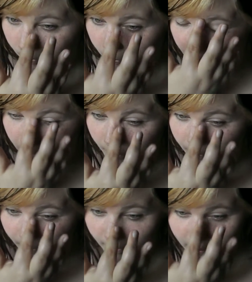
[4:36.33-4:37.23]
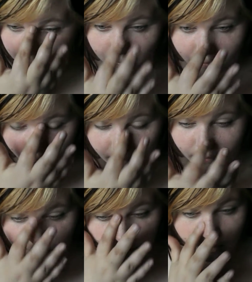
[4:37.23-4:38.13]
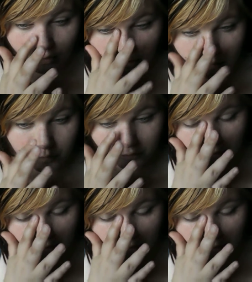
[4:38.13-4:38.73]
sort of like down the bridge of your nose